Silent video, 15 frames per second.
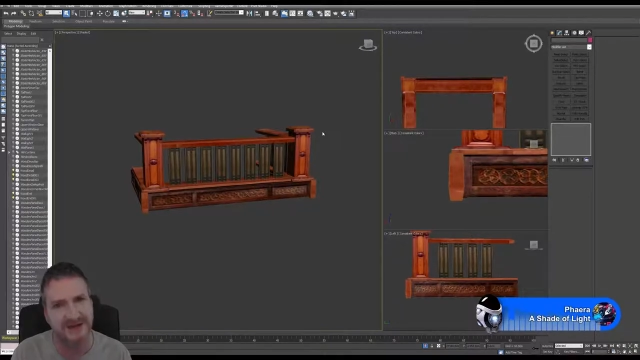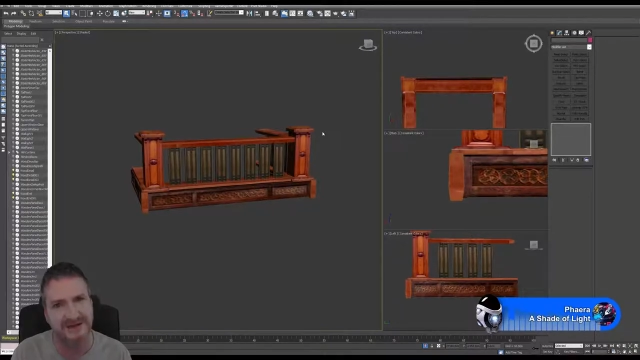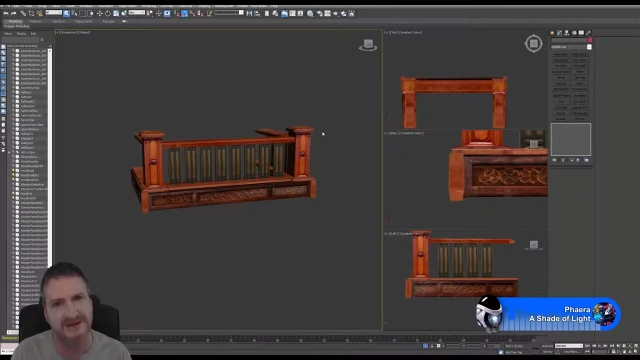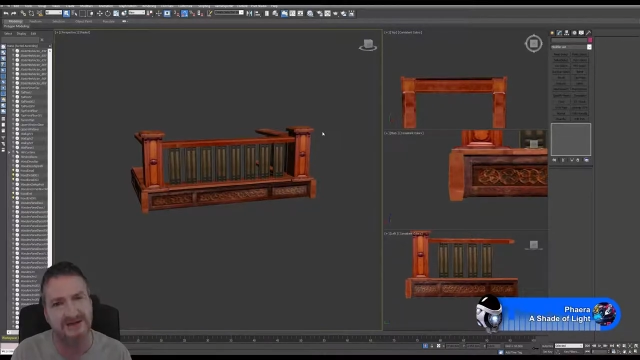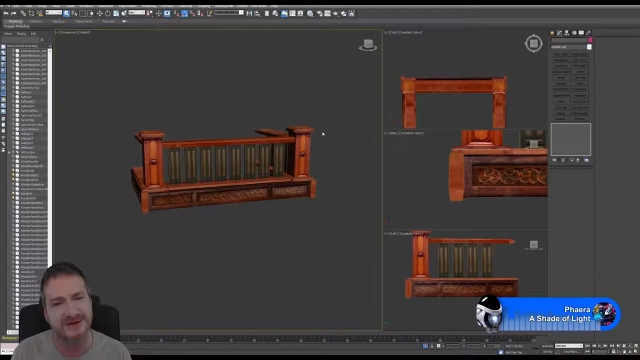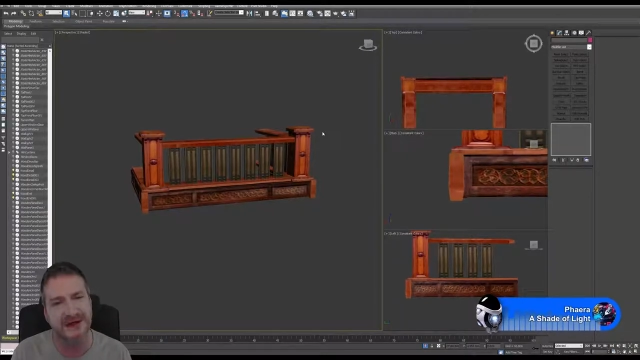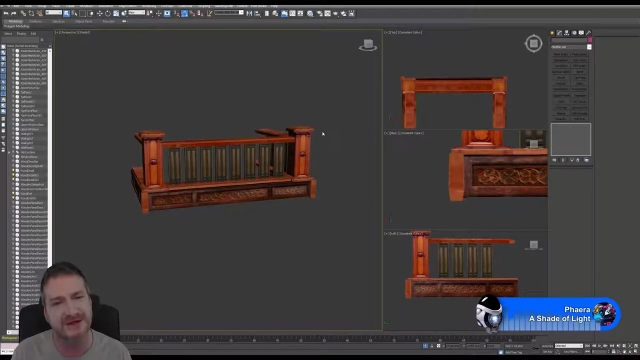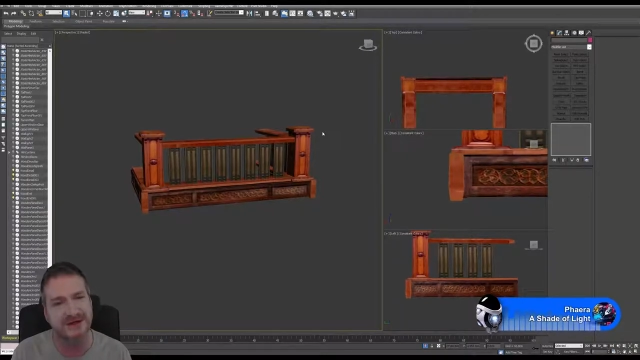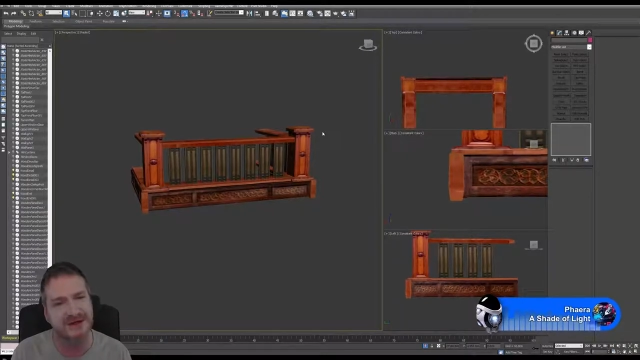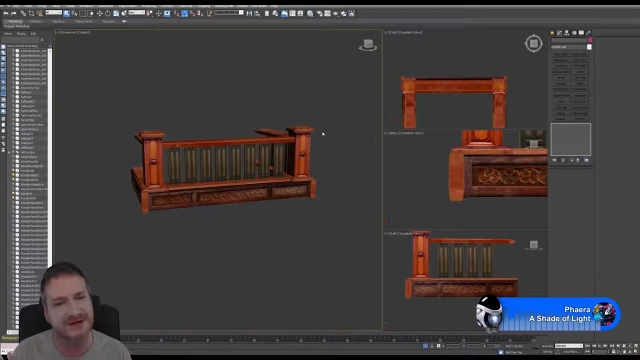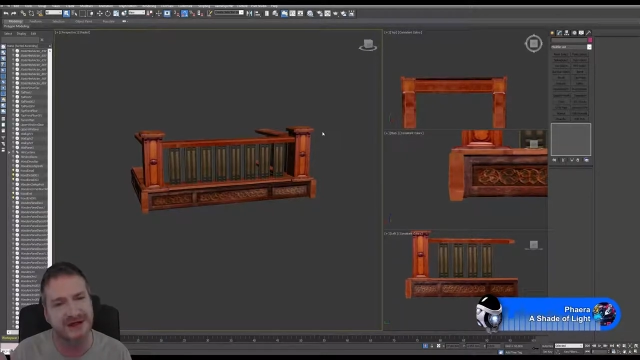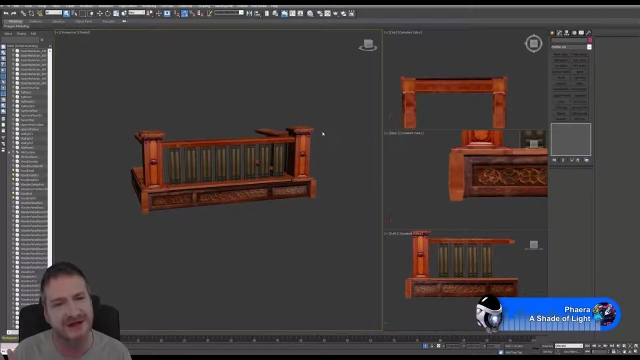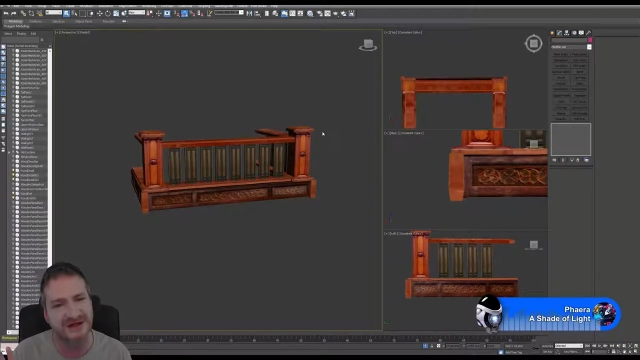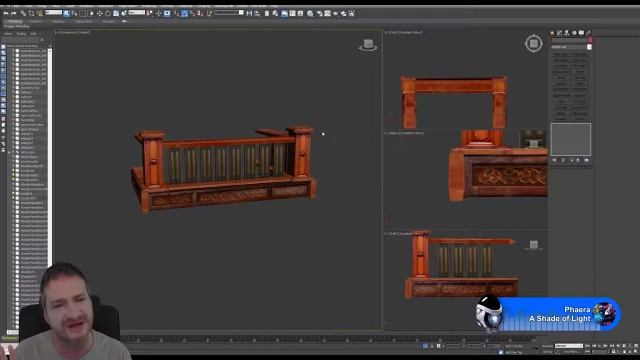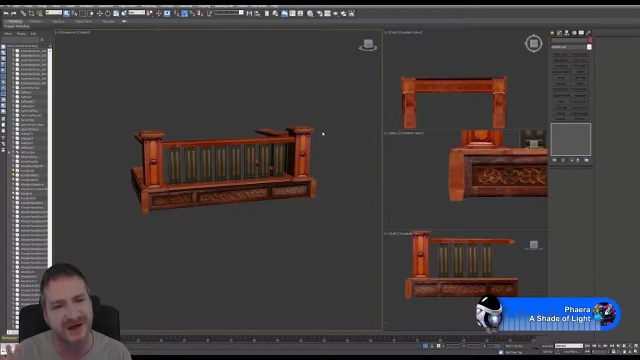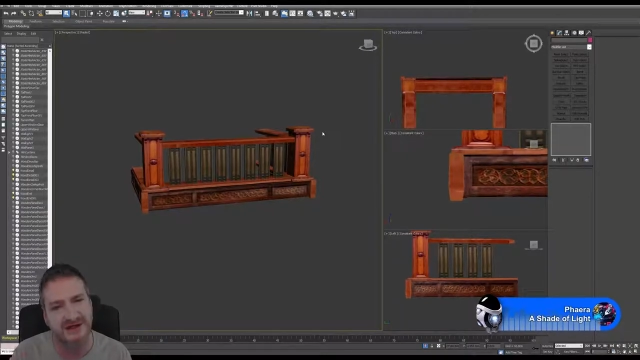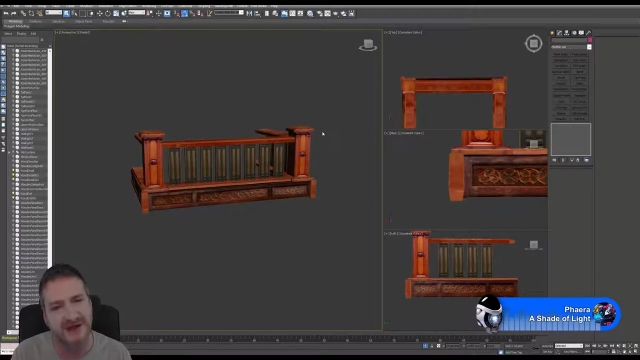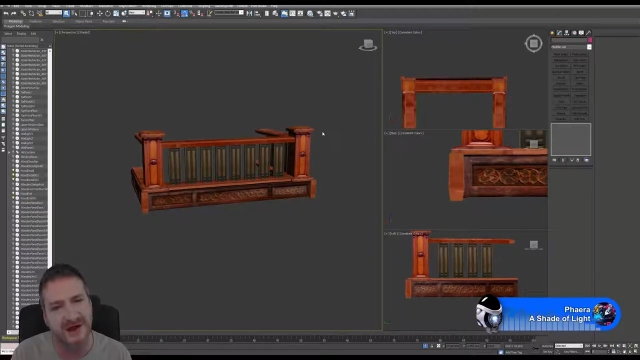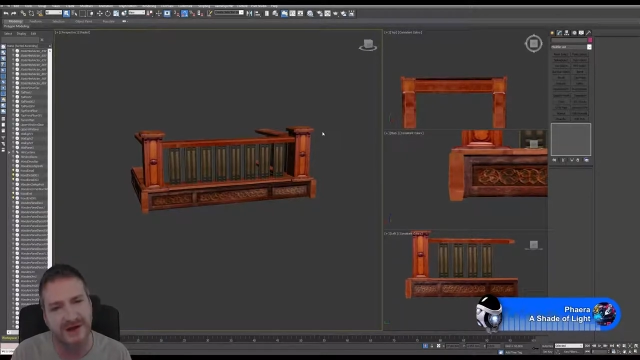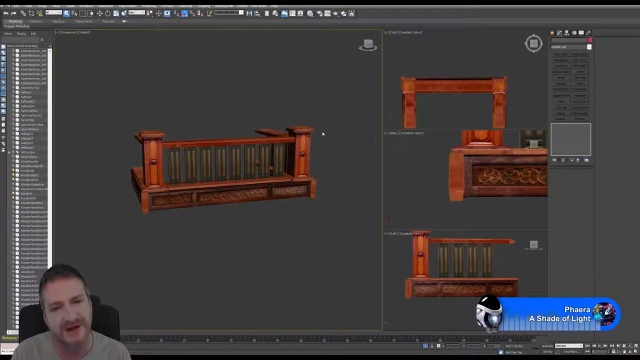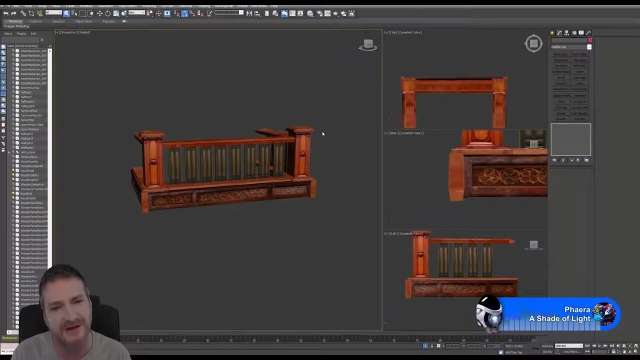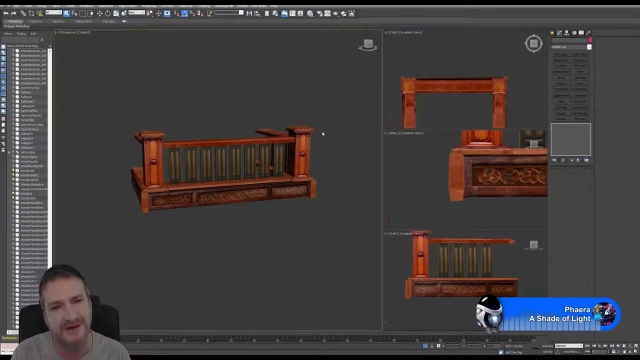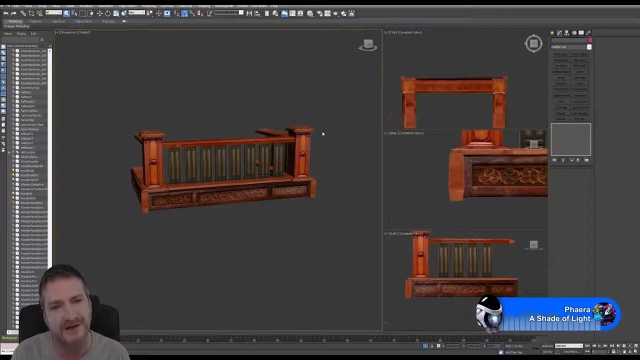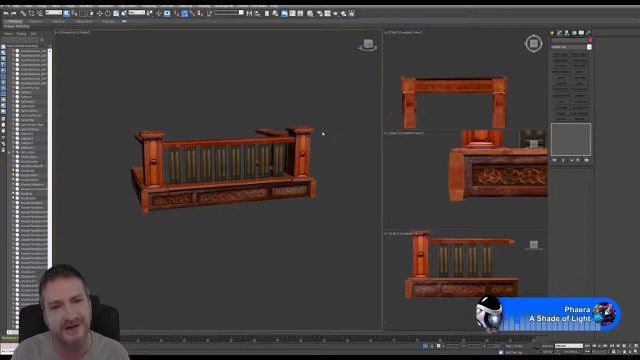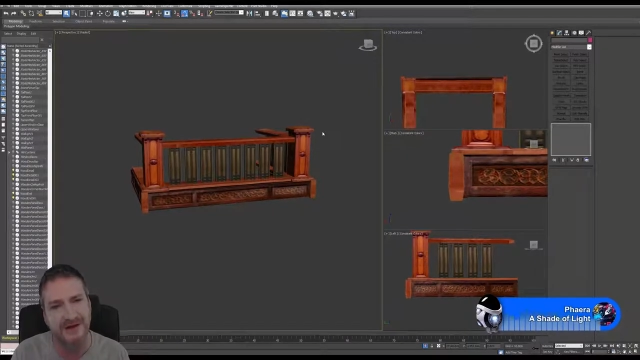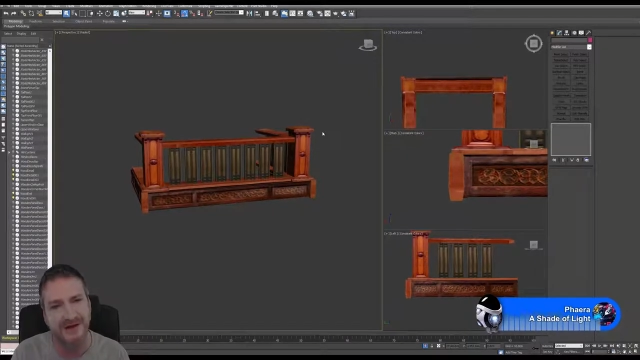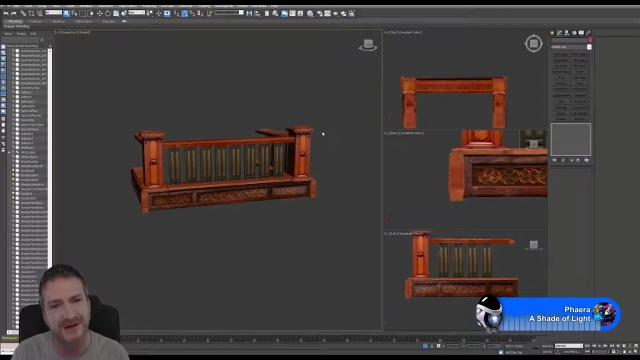It's all done using a generator.